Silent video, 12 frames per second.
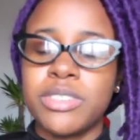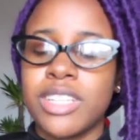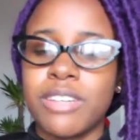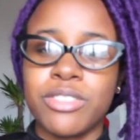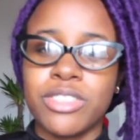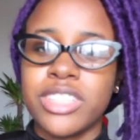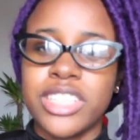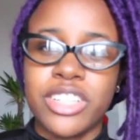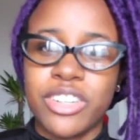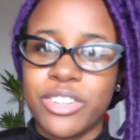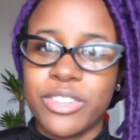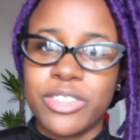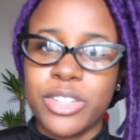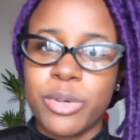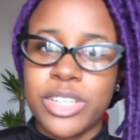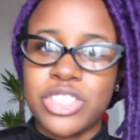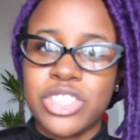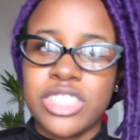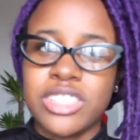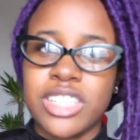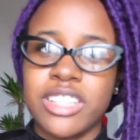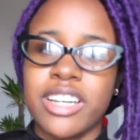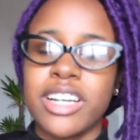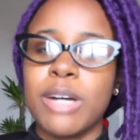several LeetCode questions
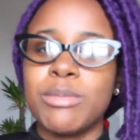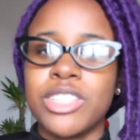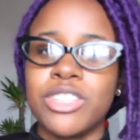and then come